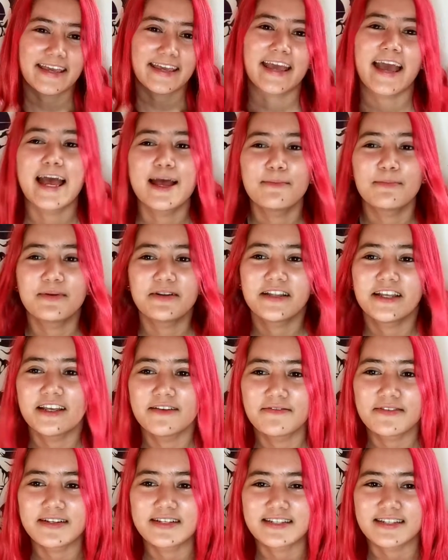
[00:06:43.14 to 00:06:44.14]
Can't
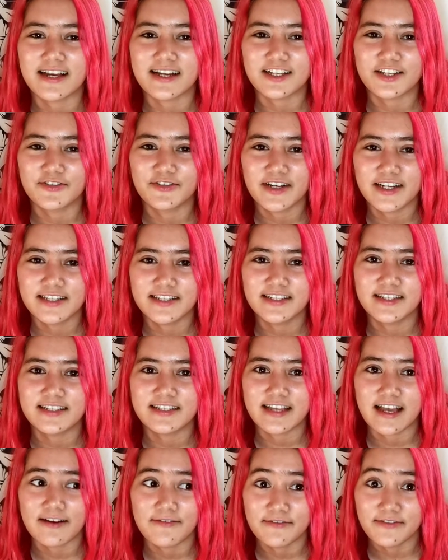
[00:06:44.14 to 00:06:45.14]
believe it's like
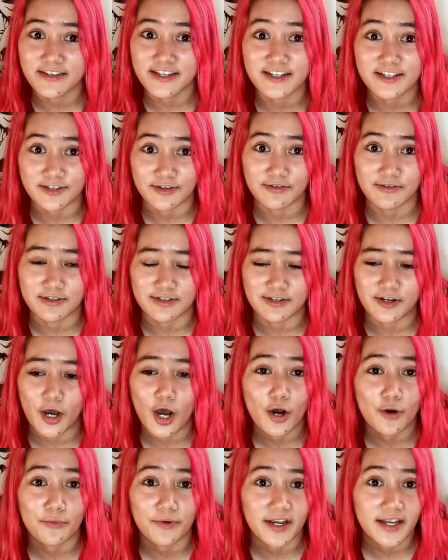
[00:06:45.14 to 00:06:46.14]
27 years old
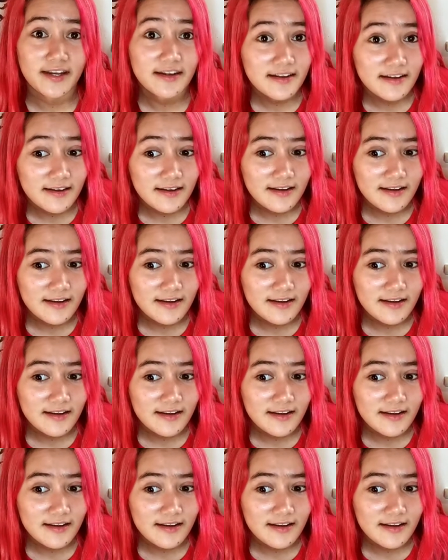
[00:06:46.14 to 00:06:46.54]
already.